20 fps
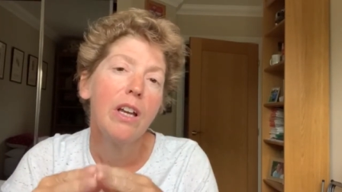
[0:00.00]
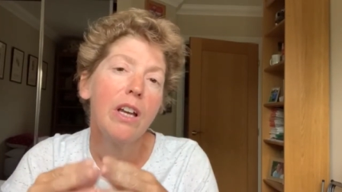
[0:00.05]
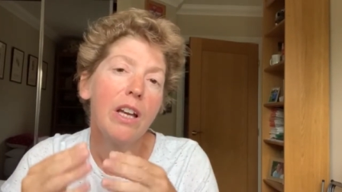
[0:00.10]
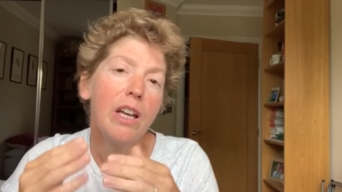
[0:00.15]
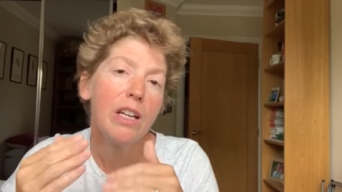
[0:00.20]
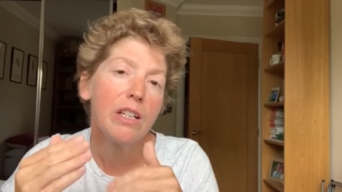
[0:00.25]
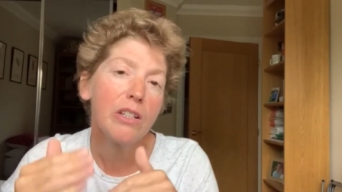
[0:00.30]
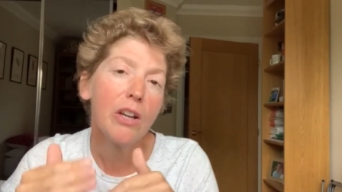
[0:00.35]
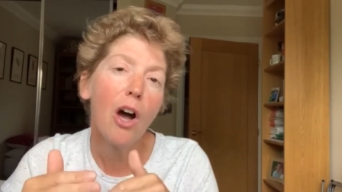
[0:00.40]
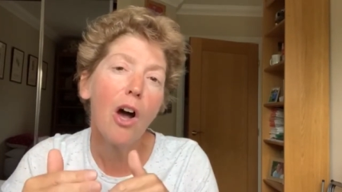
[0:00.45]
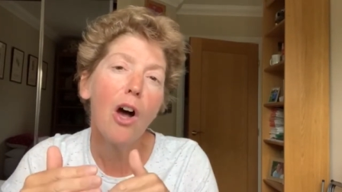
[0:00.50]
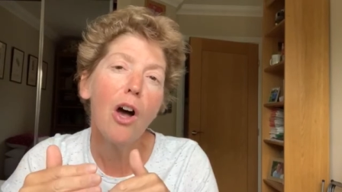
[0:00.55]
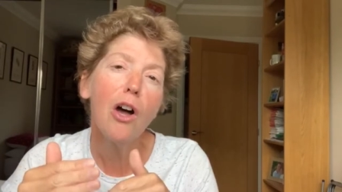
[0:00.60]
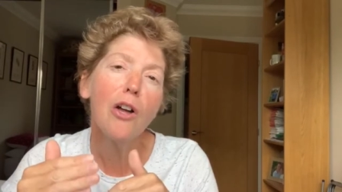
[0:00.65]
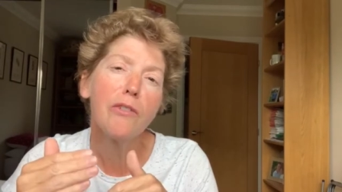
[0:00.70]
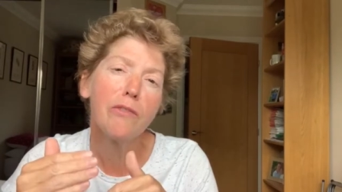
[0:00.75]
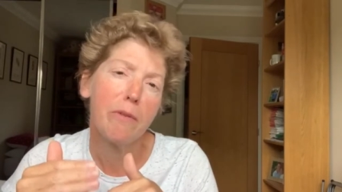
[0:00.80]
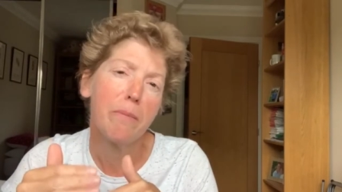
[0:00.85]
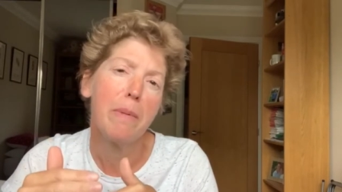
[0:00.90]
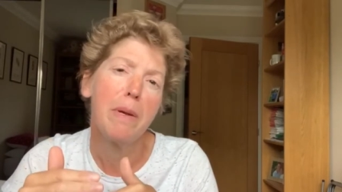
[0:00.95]
It's
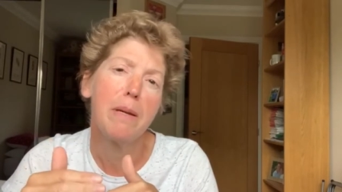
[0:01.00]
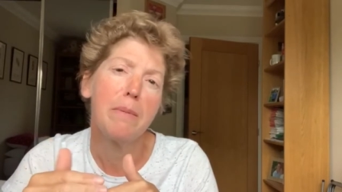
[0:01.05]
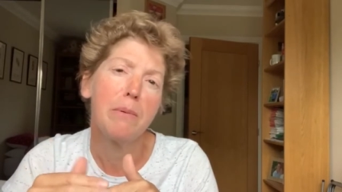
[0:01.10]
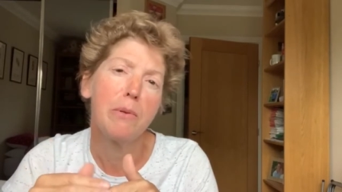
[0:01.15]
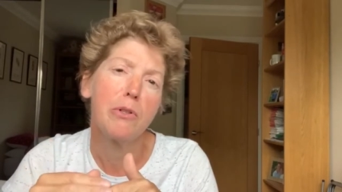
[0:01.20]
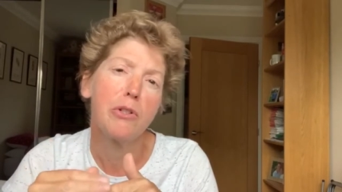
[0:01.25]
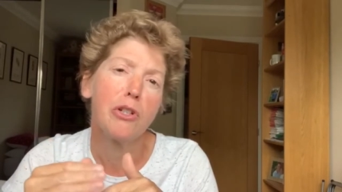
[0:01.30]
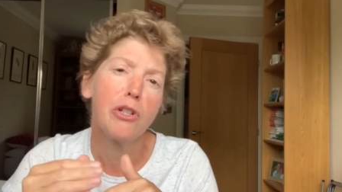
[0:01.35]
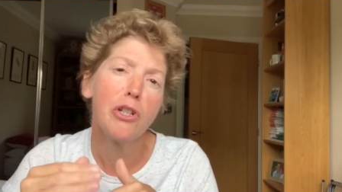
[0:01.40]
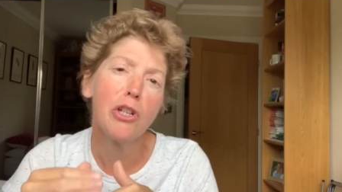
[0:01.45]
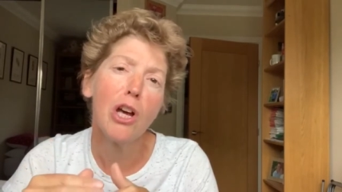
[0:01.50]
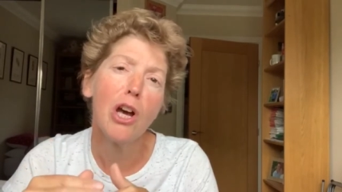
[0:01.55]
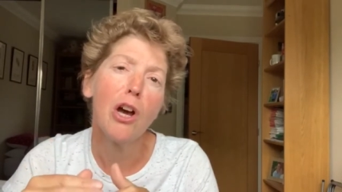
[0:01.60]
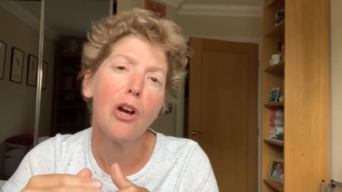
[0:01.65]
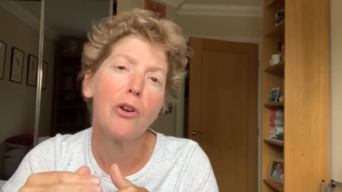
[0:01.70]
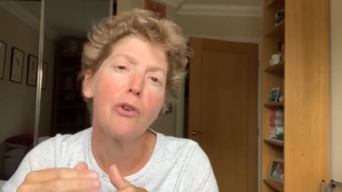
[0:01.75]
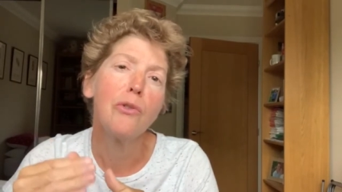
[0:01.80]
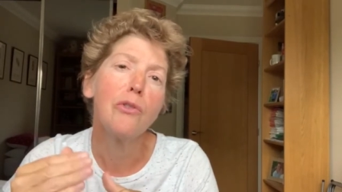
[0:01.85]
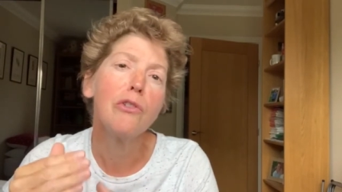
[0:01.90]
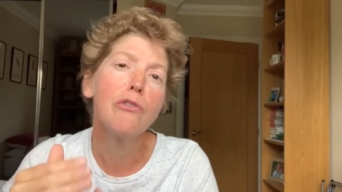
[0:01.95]
hard for people to
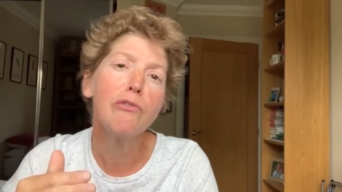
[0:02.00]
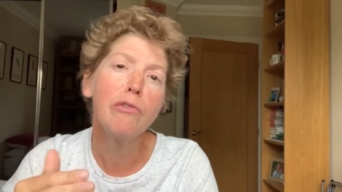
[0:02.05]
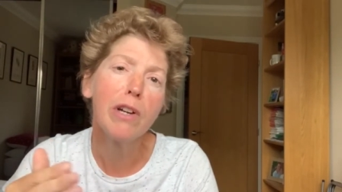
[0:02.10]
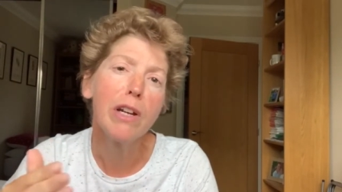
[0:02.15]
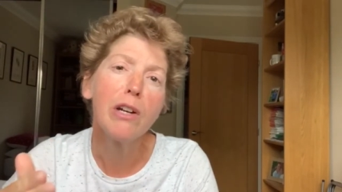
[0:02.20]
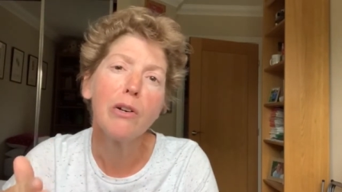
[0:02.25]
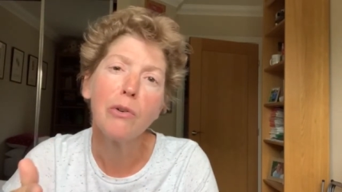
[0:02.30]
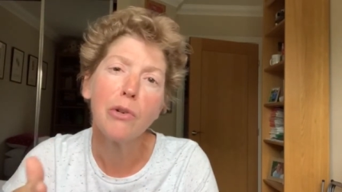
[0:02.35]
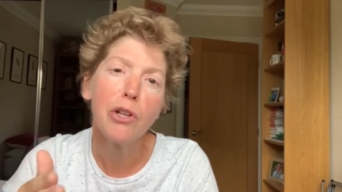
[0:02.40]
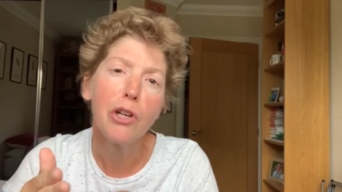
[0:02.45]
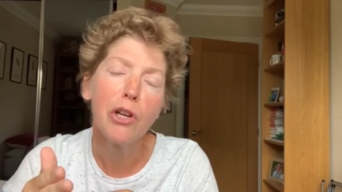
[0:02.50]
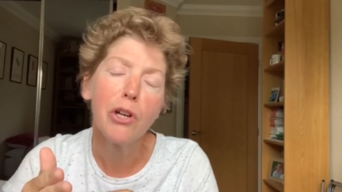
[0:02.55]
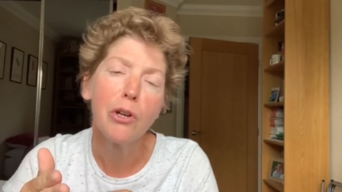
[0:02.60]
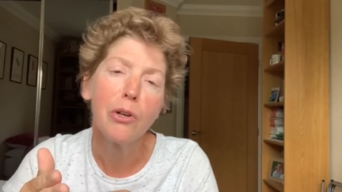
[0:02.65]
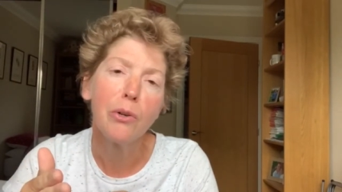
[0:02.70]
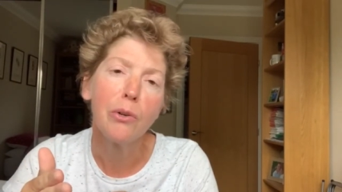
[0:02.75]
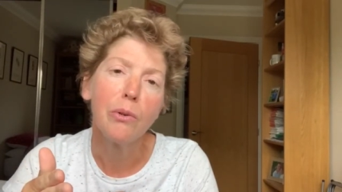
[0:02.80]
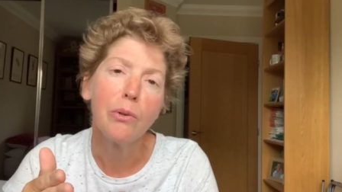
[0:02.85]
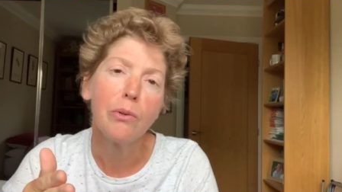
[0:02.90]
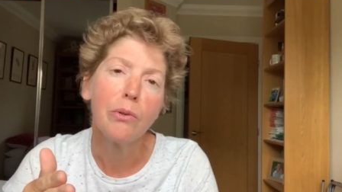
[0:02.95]
know the real
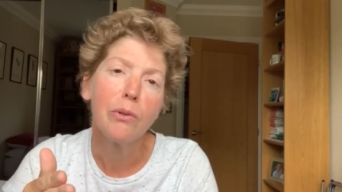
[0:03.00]
you.